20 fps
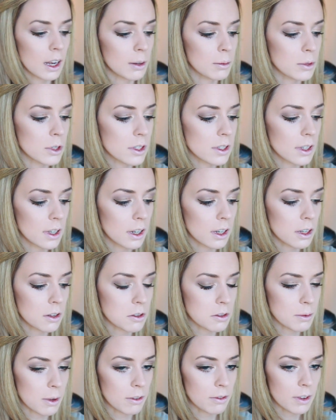and I'm just gonna
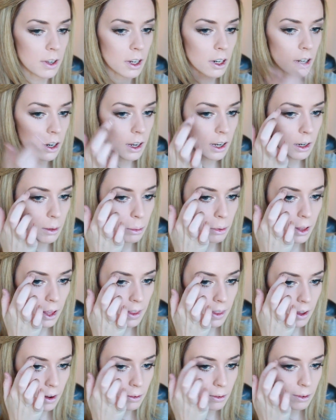use my finger and
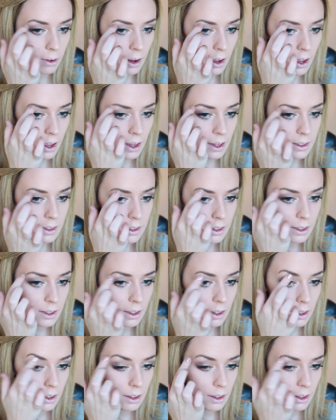apply that right
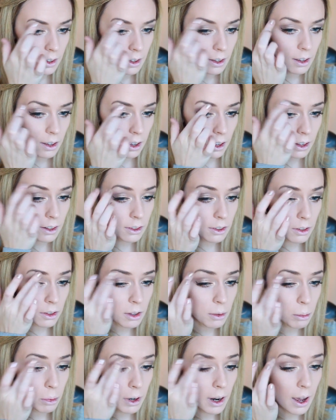under
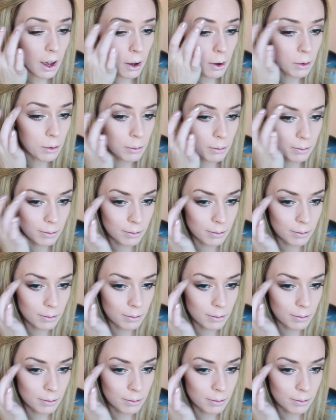the brow.